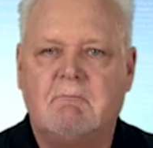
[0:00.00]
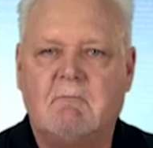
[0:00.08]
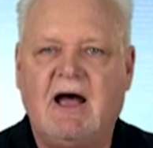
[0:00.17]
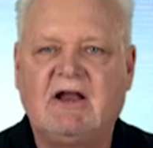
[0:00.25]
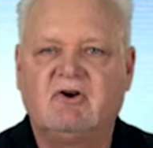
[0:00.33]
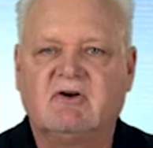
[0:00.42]

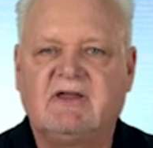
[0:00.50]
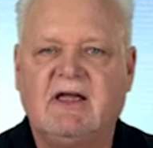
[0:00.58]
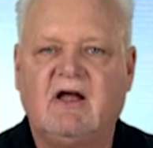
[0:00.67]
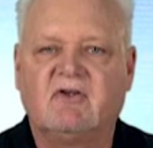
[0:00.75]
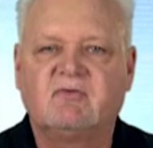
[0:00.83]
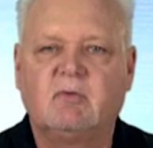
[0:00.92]
Minor
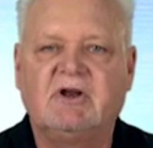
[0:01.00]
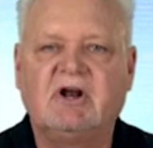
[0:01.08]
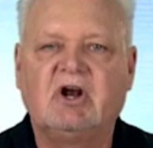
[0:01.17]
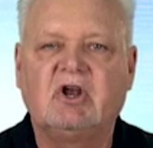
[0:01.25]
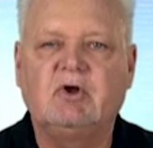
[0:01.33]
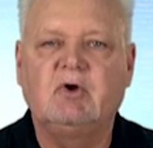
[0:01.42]
accounts would
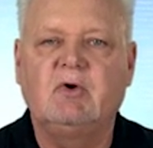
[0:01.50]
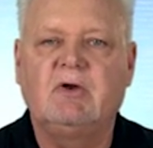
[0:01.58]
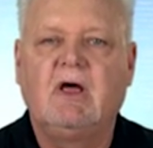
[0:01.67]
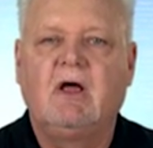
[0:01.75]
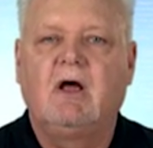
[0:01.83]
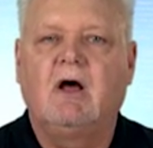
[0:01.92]

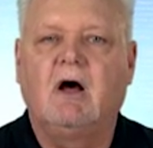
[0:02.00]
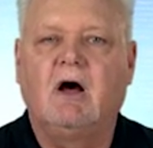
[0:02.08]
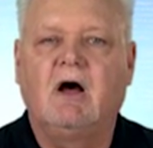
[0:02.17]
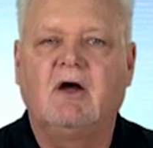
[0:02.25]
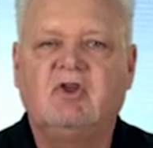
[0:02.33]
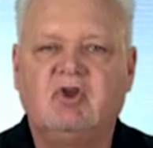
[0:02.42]
include
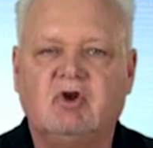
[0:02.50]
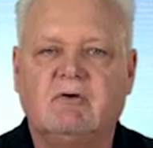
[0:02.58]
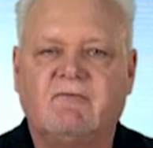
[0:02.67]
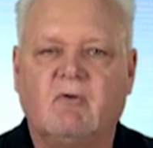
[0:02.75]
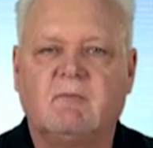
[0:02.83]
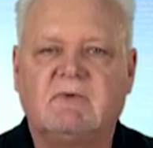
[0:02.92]

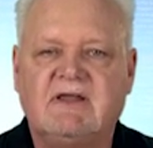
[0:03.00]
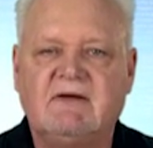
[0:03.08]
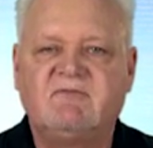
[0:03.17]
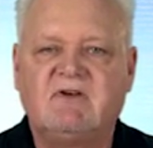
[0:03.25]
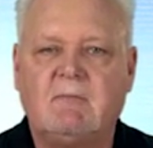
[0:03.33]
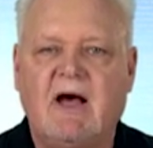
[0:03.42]
Uniform
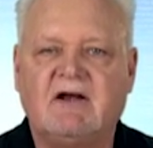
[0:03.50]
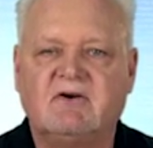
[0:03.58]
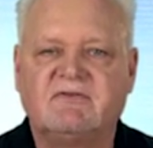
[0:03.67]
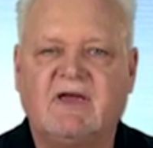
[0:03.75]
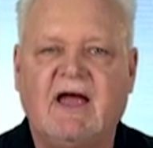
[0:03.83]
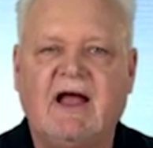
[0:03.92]
Gift to
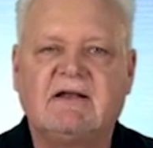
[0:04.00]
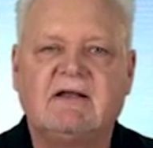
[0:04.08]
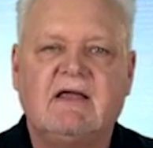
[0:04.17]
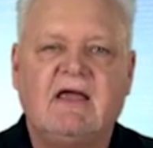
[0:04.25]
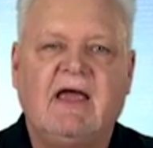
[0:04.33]
Minors Act